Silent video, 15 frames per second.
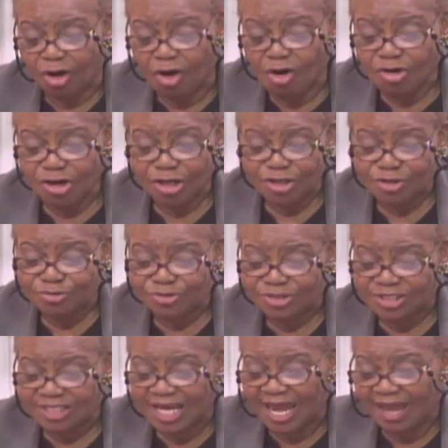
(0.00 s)
longer you
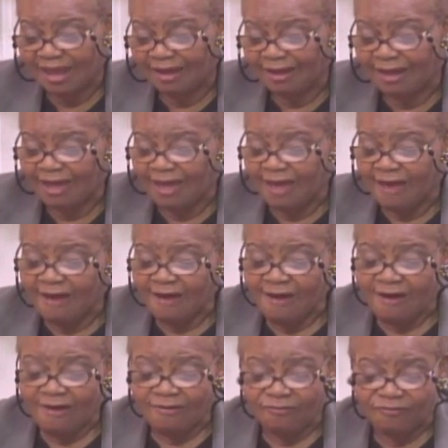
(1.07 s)
stay.
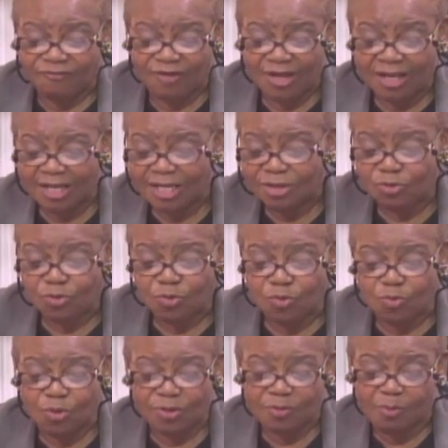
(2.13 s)
Fill it
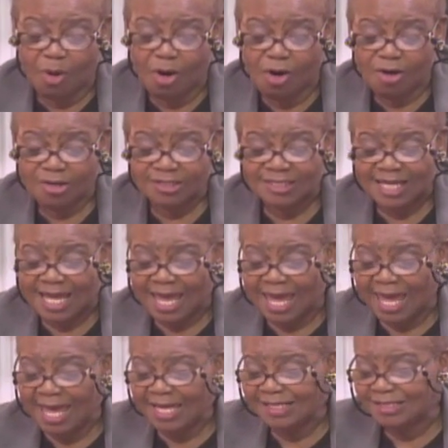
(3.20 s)
with moss
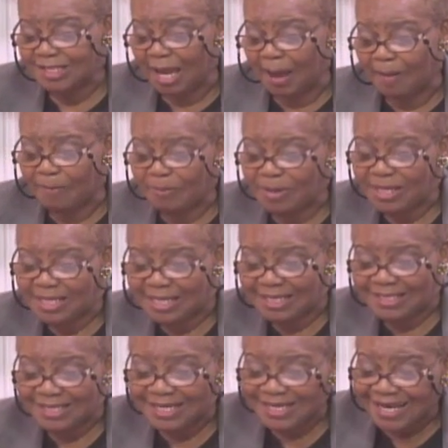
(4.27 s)
and dab it
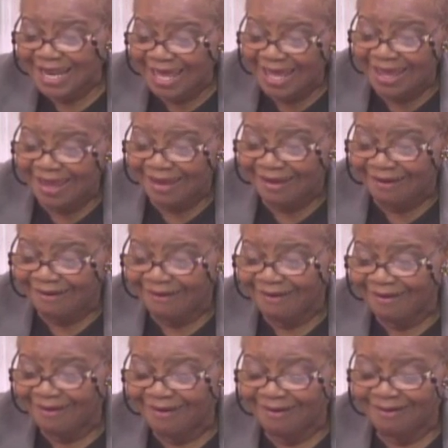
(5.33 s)
in the clay."
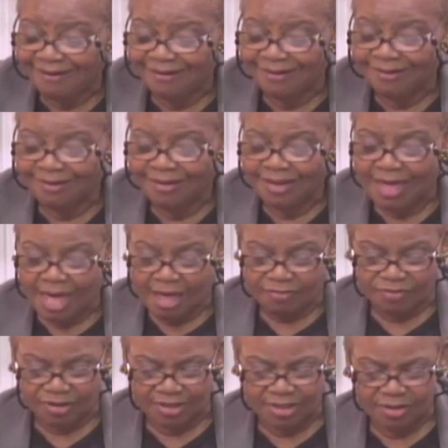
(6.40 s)

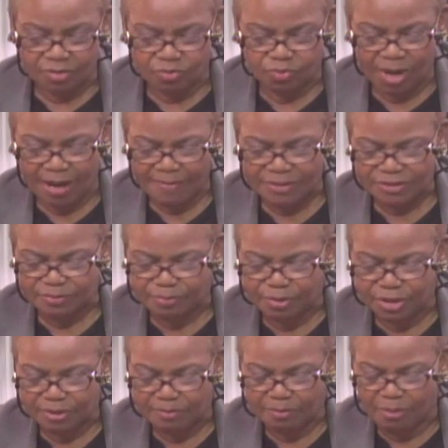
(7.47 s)
The little rabbits
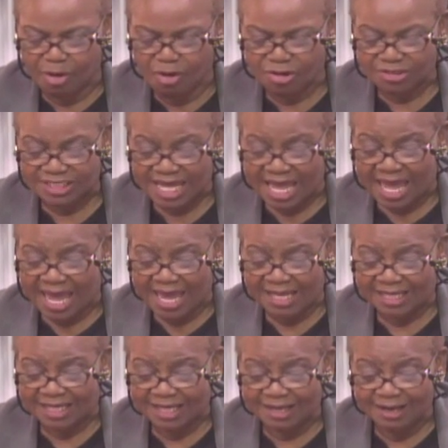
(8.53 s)
put moss
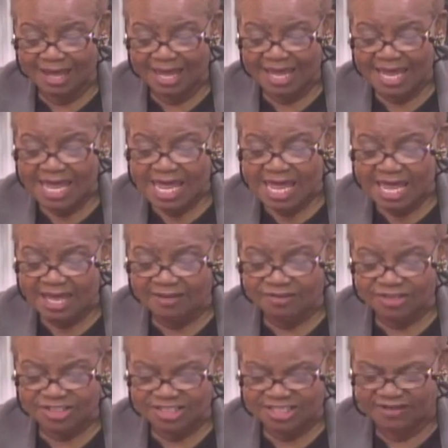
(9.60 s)
and clay
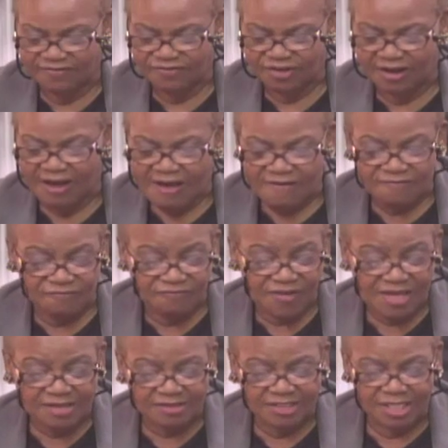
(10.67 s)
in the sifter,
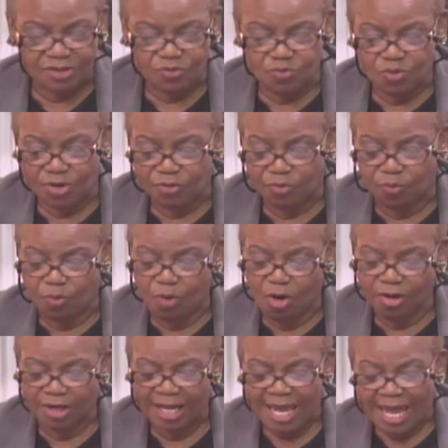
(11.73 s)
filled it with
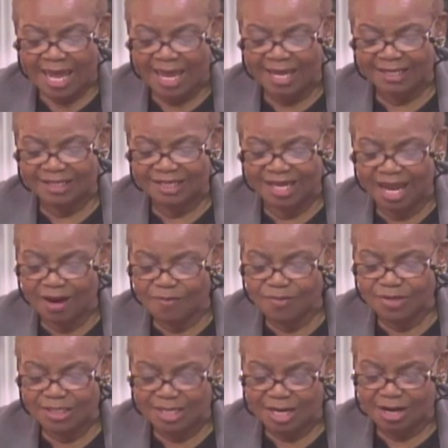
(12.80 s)
water, and
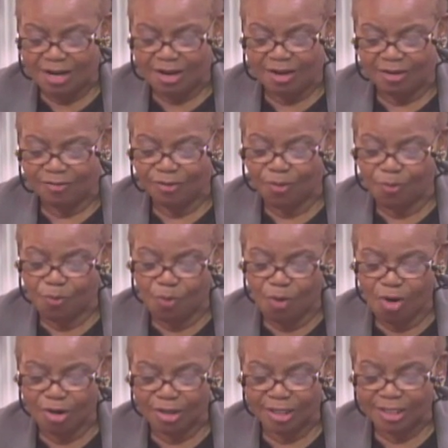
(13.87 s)
carried the
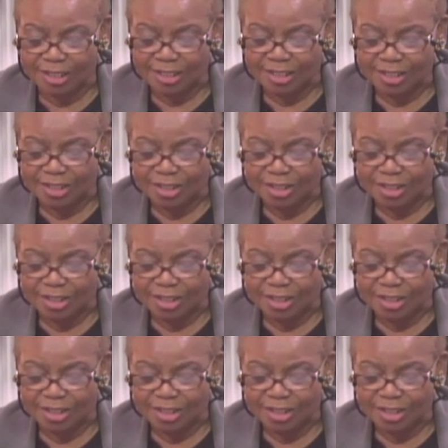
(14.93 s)
water